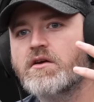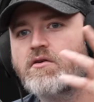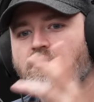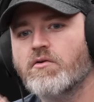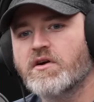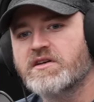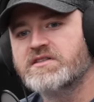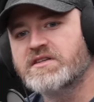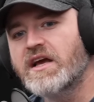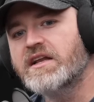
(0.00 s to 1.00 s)
or
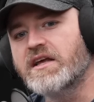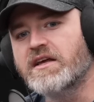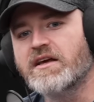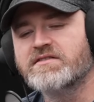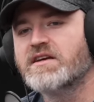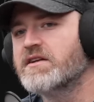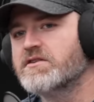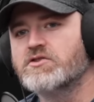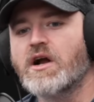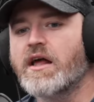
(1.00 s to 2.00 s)
exciting as getting
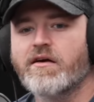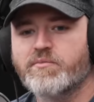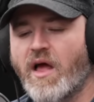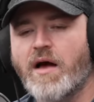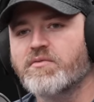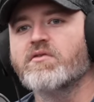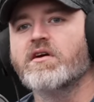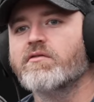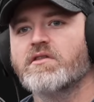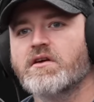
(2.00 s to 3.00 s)
to try absolutely
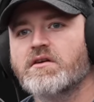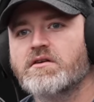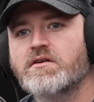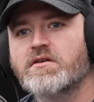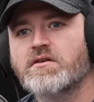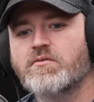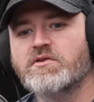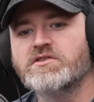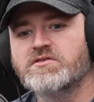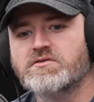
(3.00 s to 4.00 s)
everything, which is